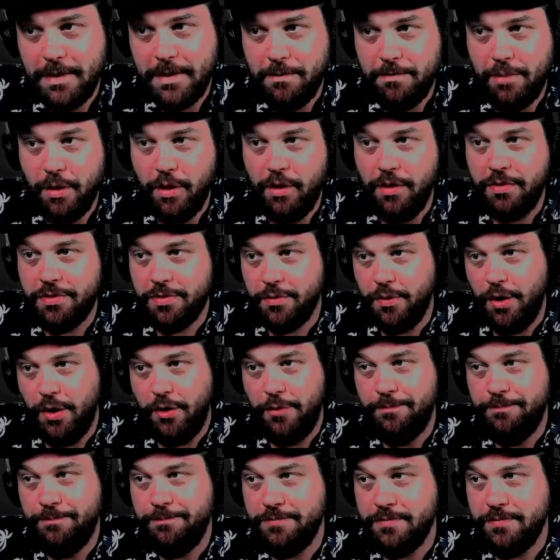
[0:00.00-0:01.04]
Pulling
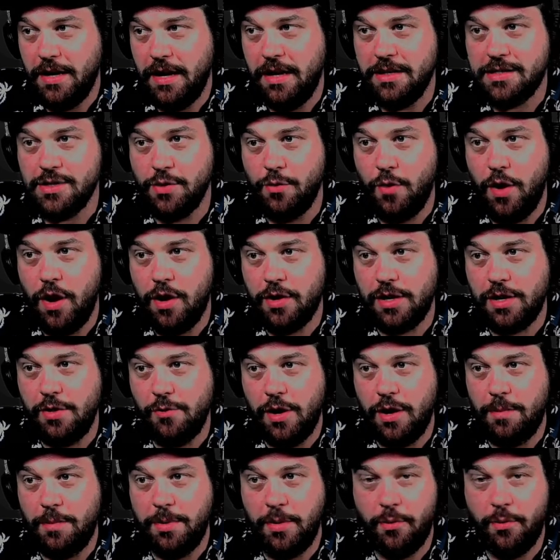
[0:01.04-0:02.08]
through. That's a wonky
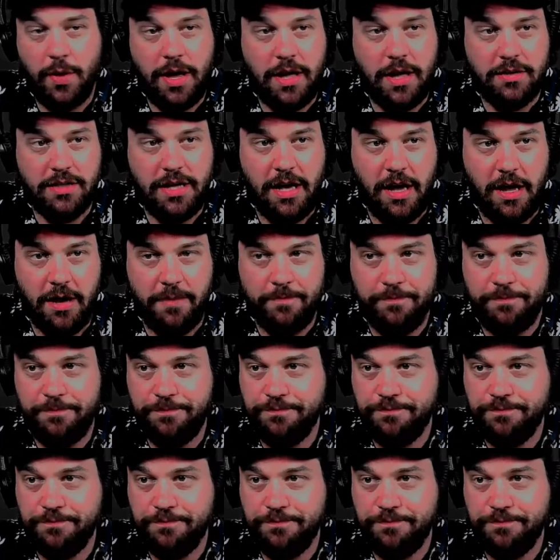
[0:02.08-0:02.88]
one, but well done.